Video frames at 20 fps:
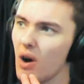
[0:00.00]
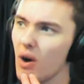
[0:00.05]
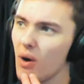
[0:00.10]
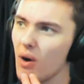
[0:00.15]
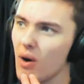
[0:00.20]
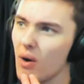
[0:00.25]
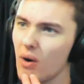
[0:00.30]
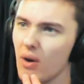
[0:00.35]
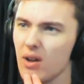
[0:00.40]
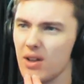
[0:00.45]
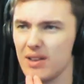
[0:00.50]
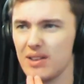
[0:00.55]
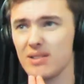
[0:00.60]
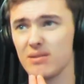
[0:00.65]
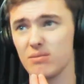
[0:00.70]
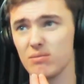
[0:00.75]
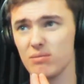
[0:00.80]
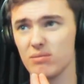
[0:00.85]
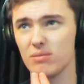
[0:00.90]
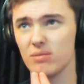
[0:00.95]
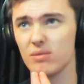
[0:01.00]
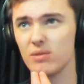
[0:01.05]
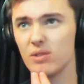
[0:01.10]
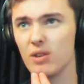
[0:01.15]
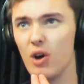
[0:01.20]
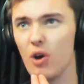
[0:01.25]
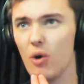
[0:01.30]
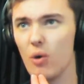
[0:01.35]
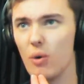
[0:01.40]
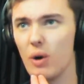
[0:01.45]
Oh,
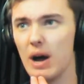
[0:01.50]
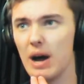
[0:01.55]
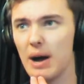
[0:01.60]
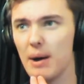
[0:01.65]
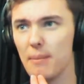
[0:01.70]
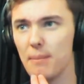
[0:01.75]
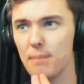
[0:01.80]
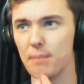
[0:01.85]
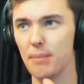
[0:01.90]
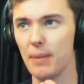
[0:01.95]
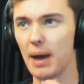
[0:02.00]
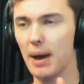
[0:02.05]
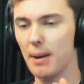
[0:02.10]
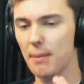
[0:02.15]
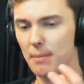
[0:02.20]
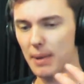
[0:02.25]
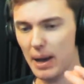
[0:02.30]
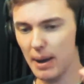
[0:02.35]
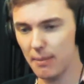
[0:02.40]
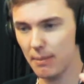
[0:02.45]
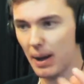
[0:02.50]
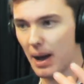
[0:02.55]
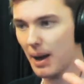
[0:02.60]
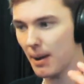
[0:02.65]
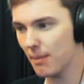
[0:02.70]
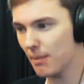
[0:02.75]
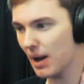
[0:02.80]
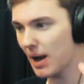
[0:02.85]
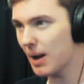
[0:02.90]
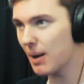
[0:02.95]
no, um, um, um,
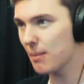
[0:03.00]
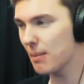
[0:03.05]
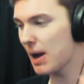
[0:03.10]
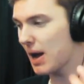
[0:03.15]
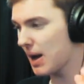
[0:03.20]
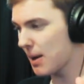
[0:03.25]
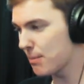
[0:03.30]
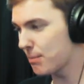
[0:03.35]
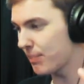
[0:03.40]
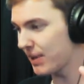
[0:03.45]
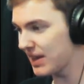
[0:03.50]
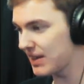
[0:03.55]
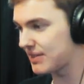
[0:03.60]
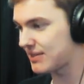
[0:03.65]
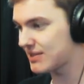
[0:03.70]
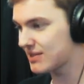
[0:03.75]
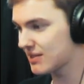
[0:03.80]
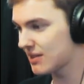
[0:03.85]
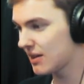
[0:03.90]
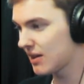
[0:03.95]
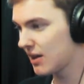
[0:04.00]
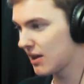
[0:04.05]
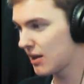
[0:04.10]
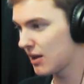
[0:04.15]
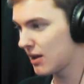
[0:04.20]
um, um, um, Beast.